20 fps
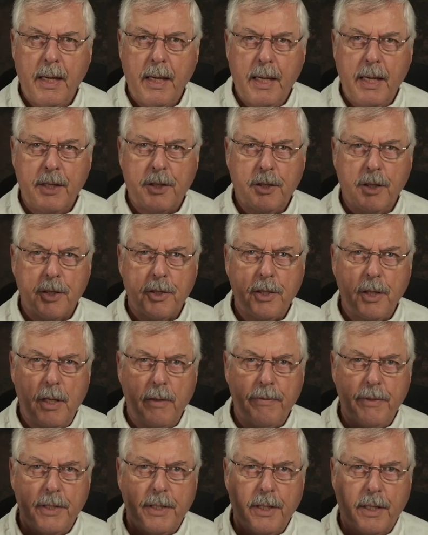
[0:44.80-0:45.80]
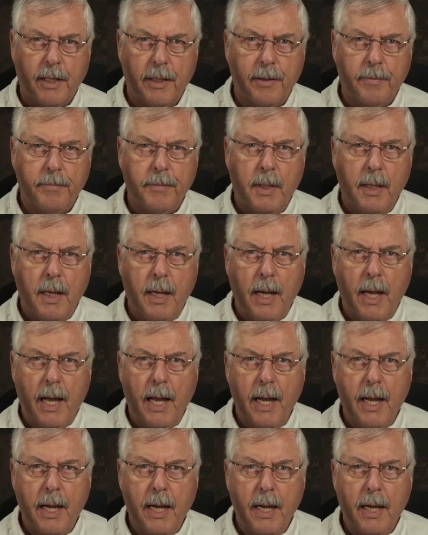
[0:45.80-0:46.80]
it's got a solvent in it.
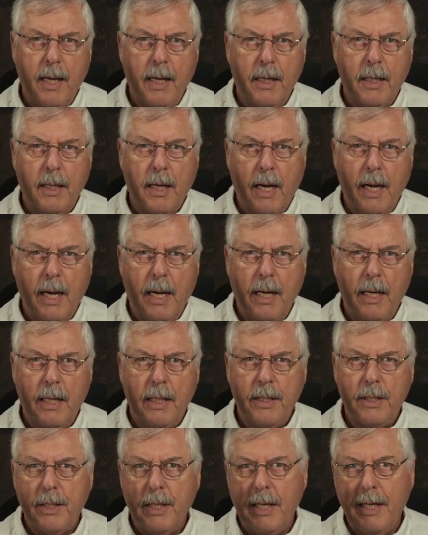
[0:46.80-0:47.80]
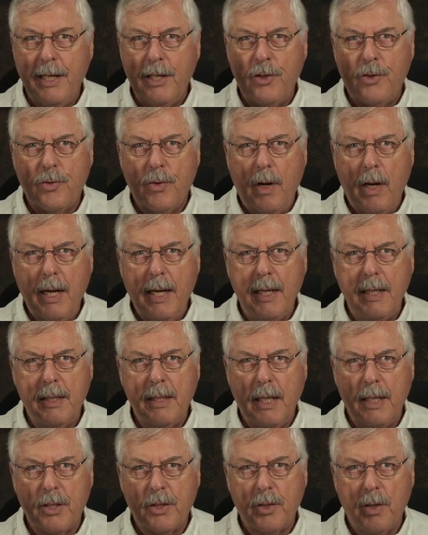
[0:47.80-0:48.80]
And as it dries,
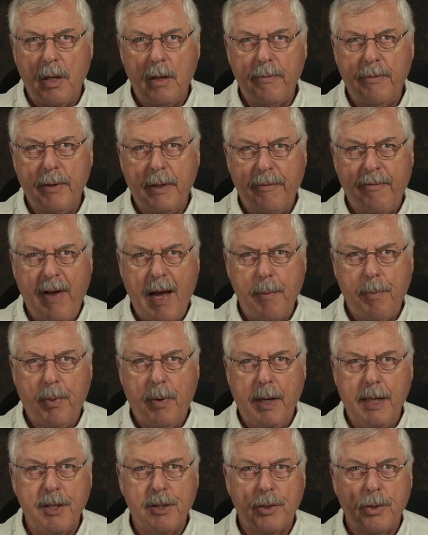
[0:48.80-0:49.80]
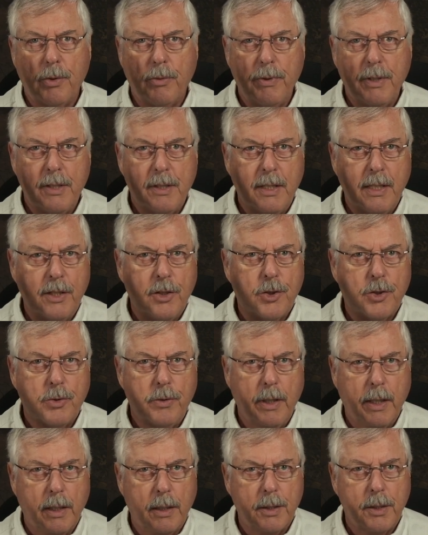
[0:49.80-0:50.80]
that solvent evaporates, so this thing
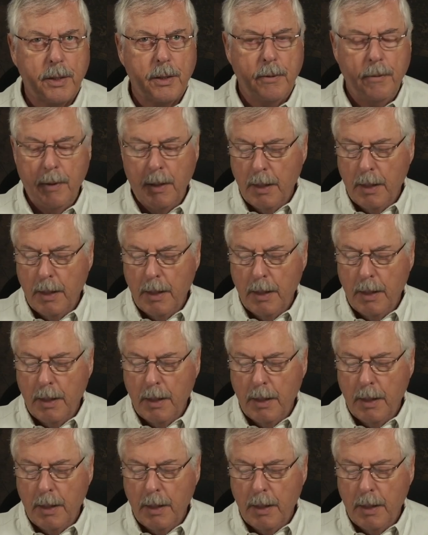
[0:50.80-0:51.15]
shrinks.